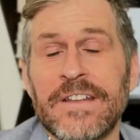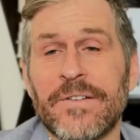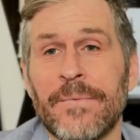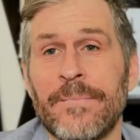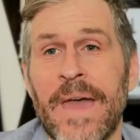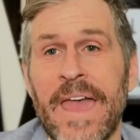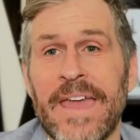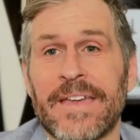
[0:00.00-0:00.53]
to
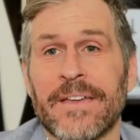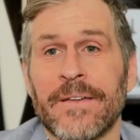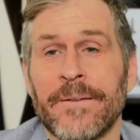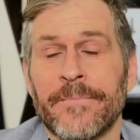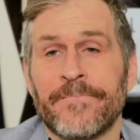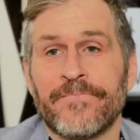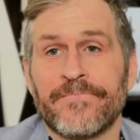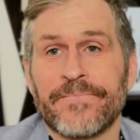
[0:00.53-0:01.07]
make
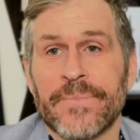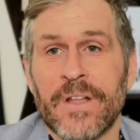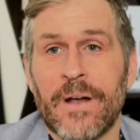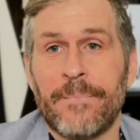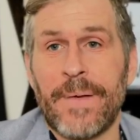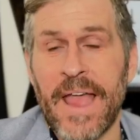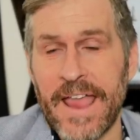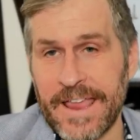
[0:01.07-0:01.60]

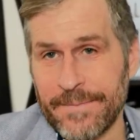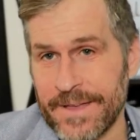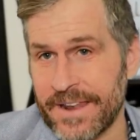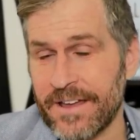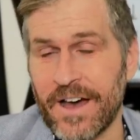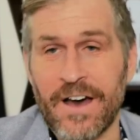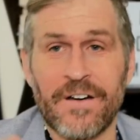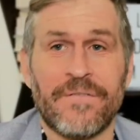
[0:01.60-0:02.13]
a
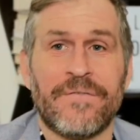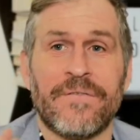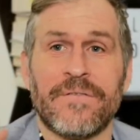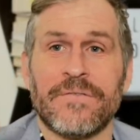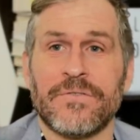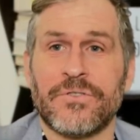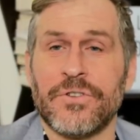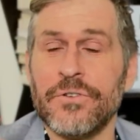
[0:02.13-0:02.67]
payment of
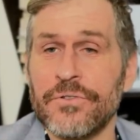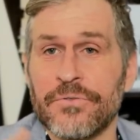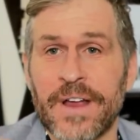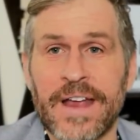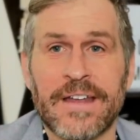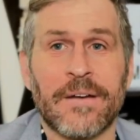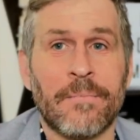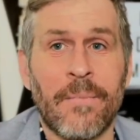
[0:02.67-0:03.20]

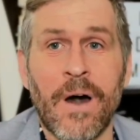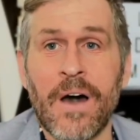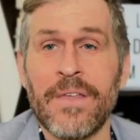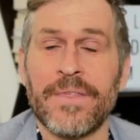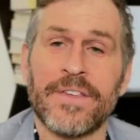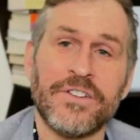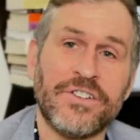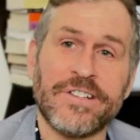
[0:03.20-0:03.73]
$2,000 a
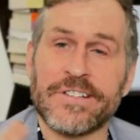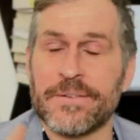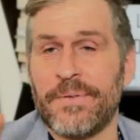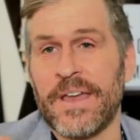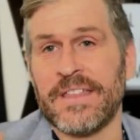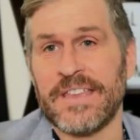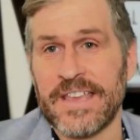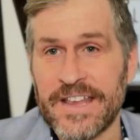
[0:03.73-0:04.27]
month just to
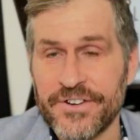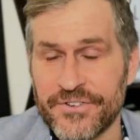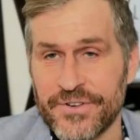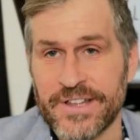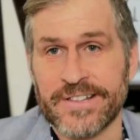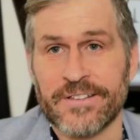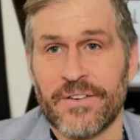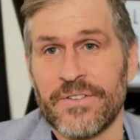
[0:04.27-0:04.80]
pay the
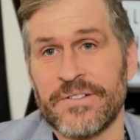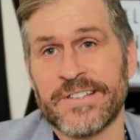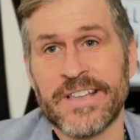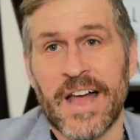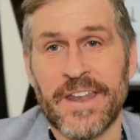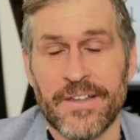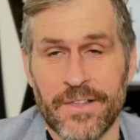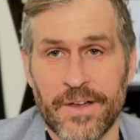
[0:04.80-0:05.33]
interest on those
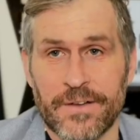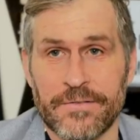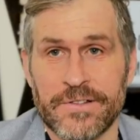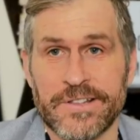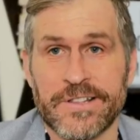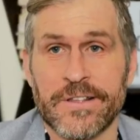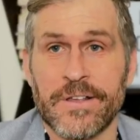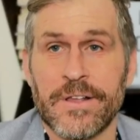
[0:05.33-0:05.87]
kind of
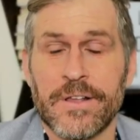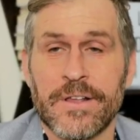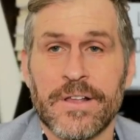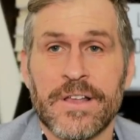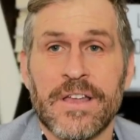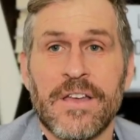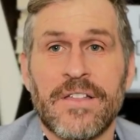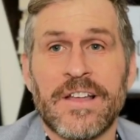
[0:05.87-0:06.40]
loans.
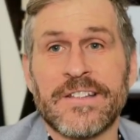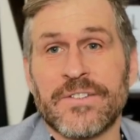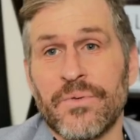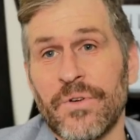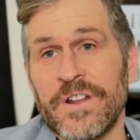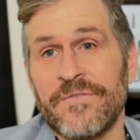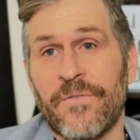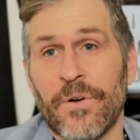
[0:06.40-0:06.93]
That's
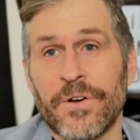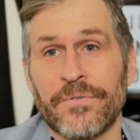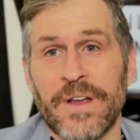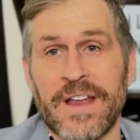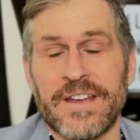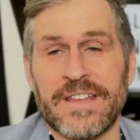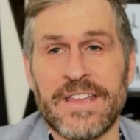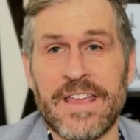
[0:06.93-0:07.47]

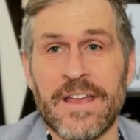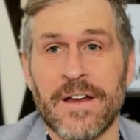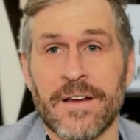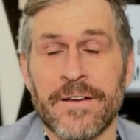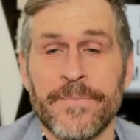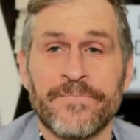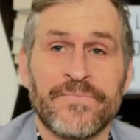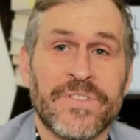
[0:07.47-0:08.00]
$24,000 a
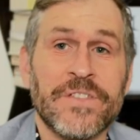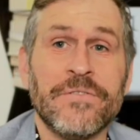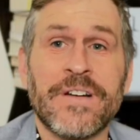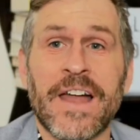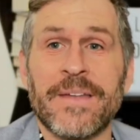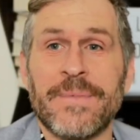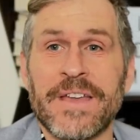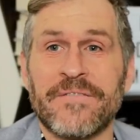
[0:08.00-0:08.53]
year. You
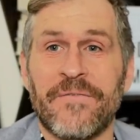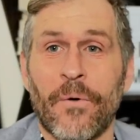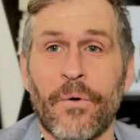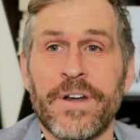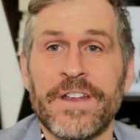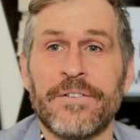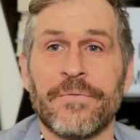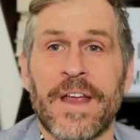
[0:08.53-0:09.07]
got to make
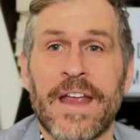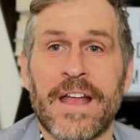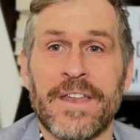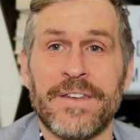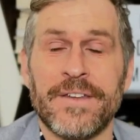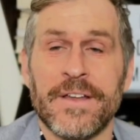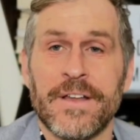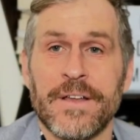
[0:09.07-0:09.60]

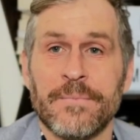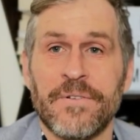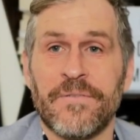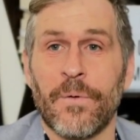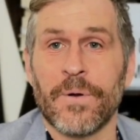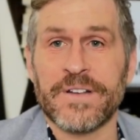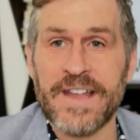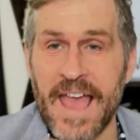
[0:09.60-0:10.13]
$40,000
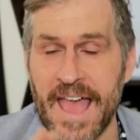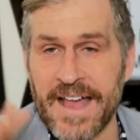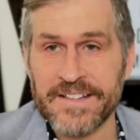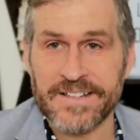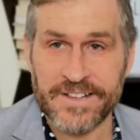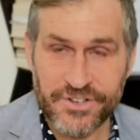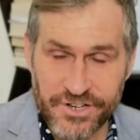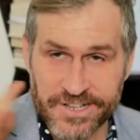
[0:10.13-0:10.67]
before
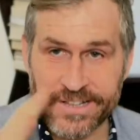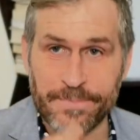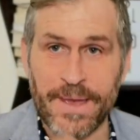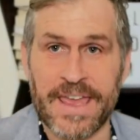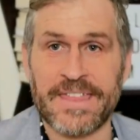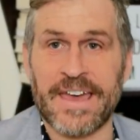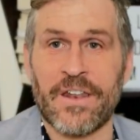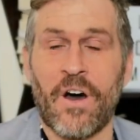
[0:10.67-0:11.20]
taxes just to
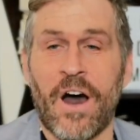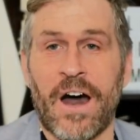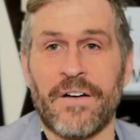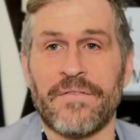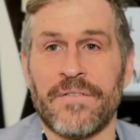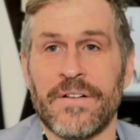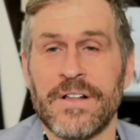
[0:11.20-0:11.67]
pay that off.